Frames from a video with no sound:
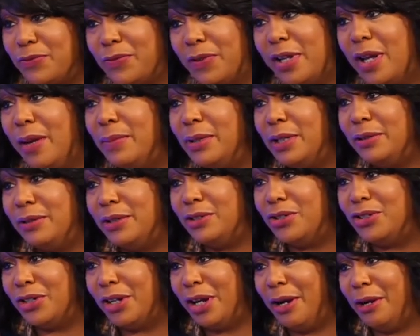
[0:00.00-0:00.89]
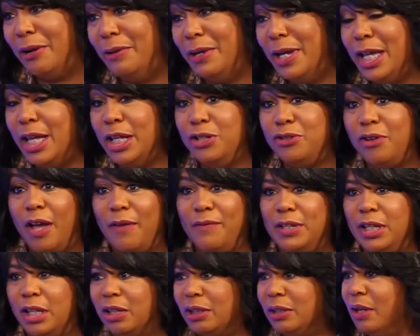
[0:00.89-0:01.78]
for coming on the show. Do you have
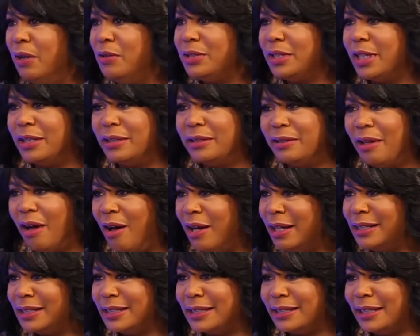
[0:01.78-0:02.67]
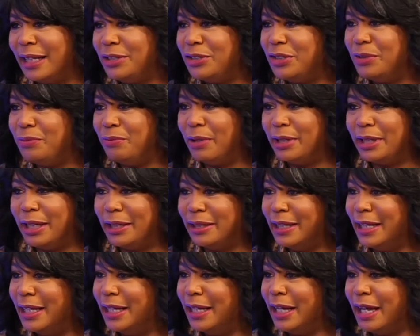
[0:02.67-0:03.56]
any closing thoughts that you want to
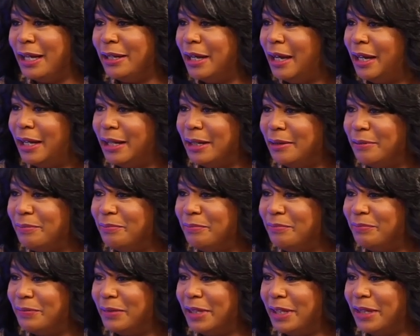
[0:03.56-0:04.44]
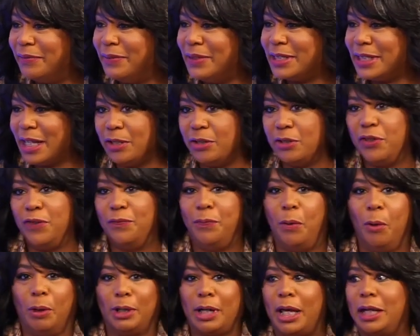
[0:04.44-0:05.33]
um, give us? I know you've
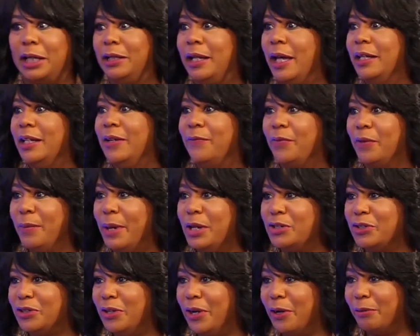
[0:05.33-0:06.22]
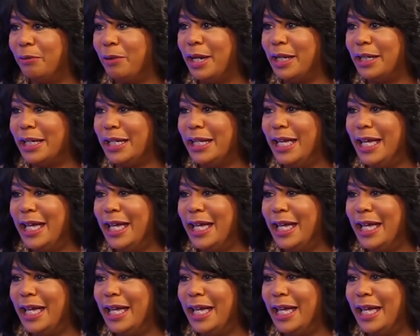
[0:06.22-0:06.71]
poured out a lot of information already,